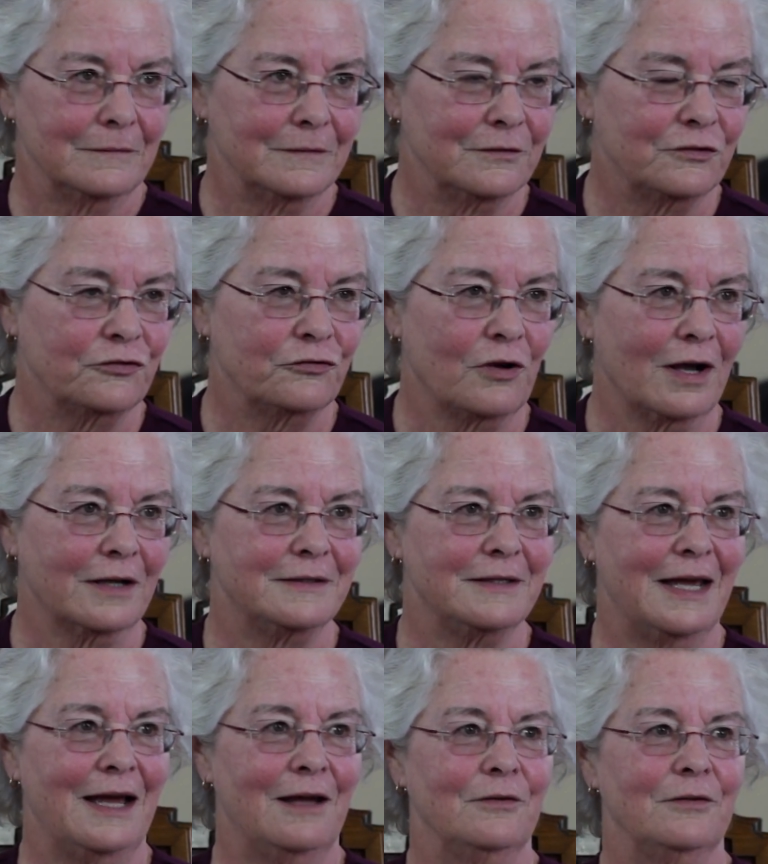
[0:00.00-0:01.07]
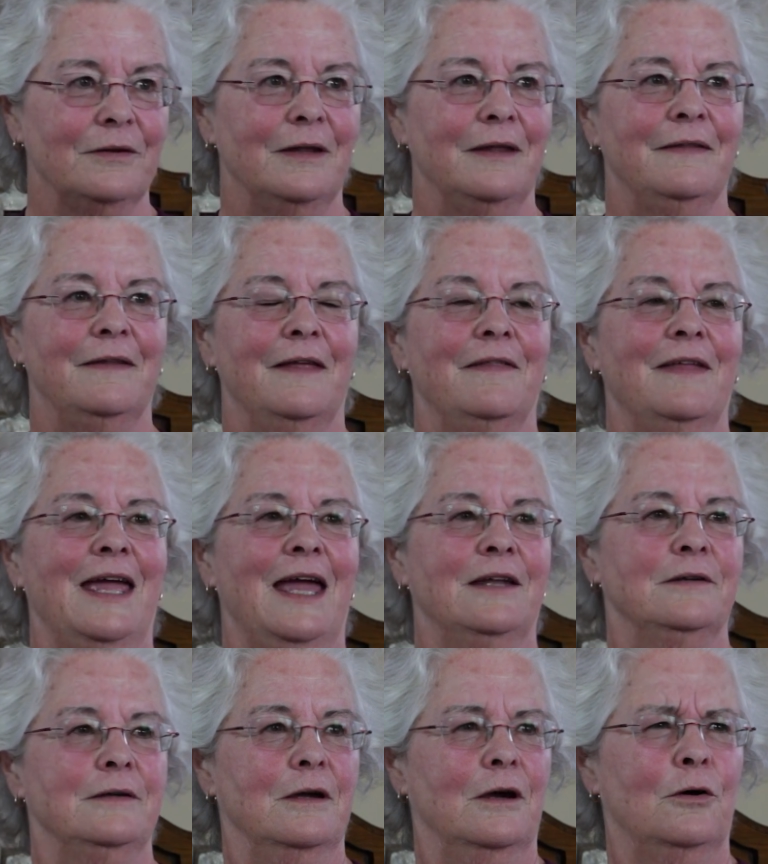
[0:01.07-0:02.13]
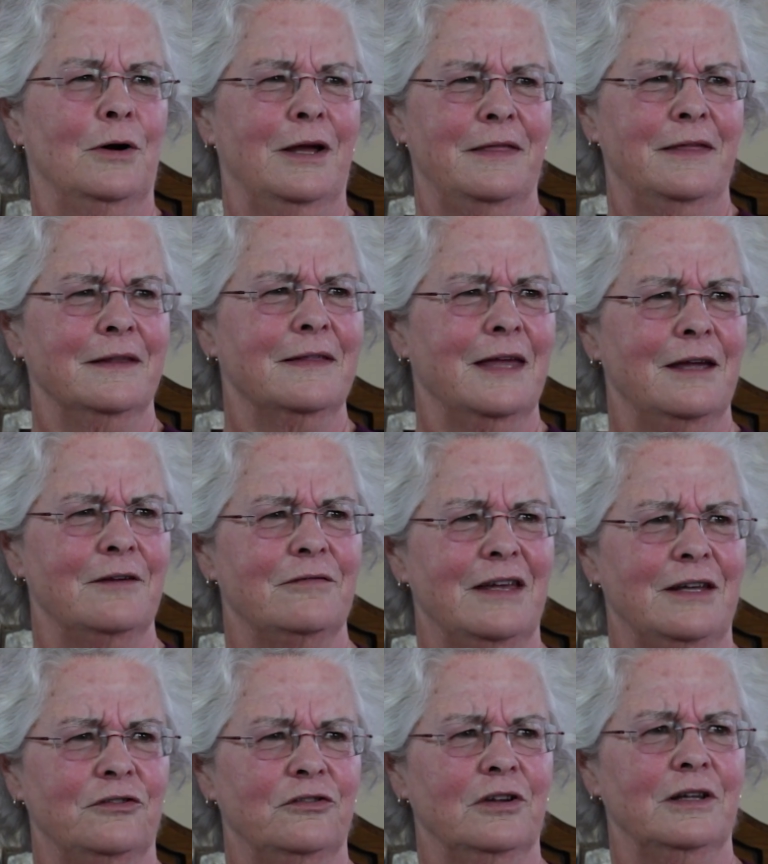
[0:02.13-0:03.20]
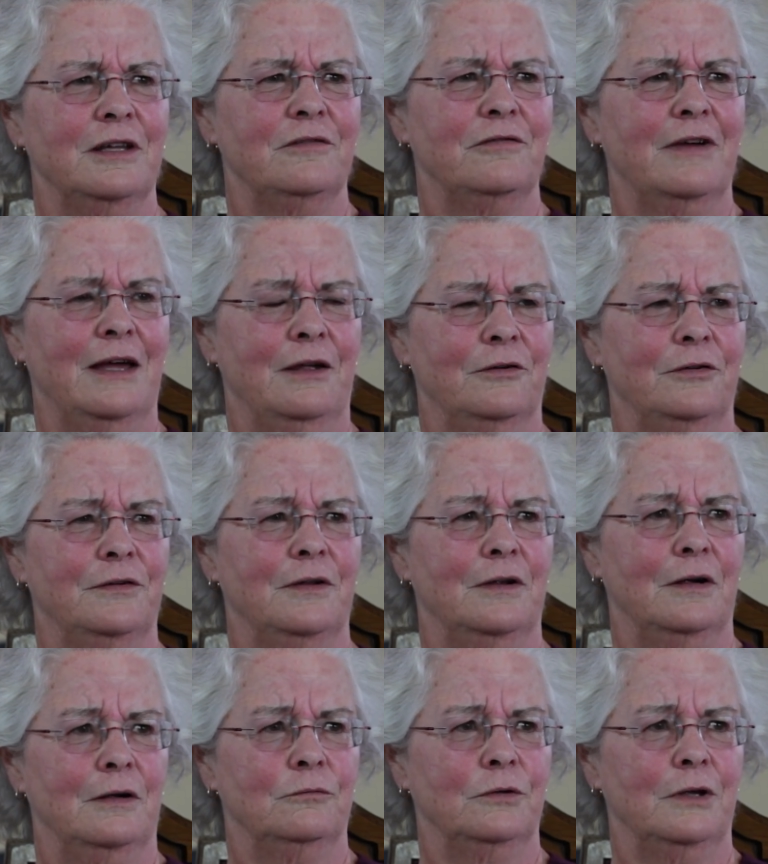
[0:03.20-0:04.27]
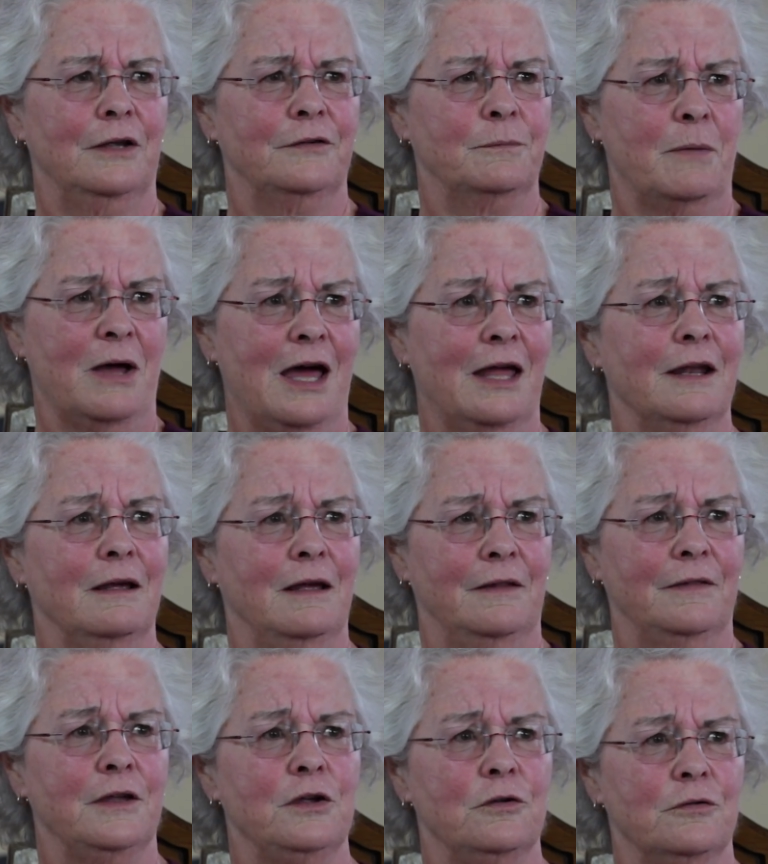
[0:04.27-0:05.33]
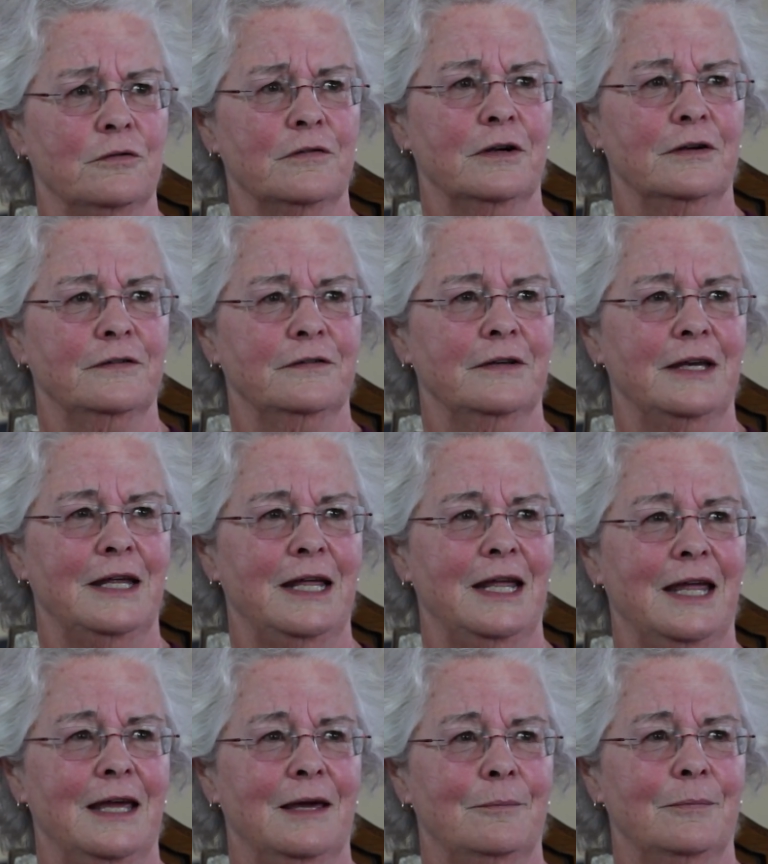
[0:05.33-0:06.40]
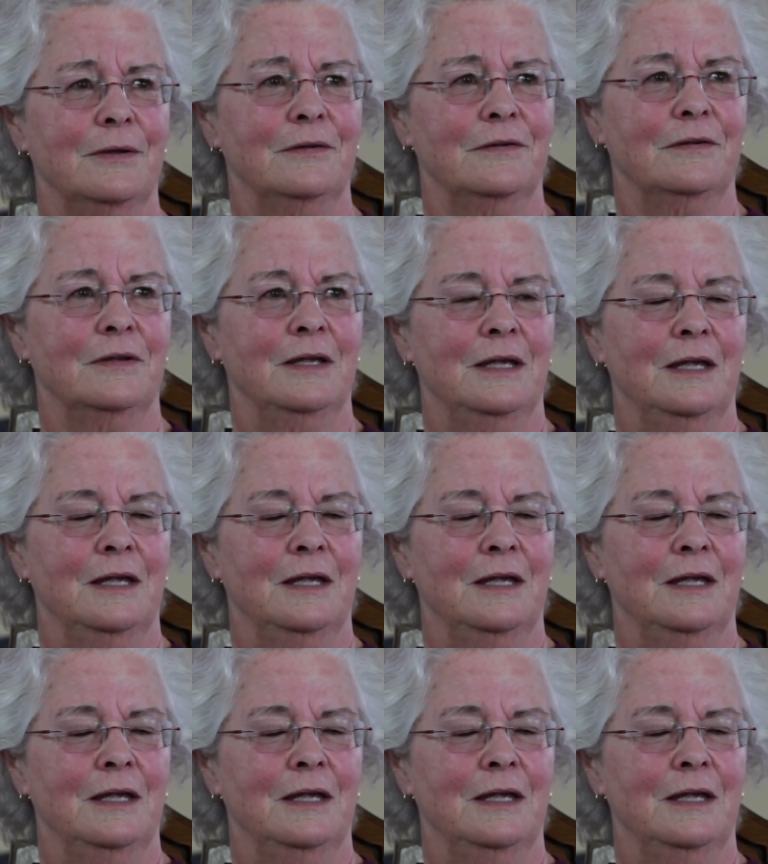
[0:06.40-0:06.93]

struck down. And then they had to go. I think they eventually found a spot on the university campus.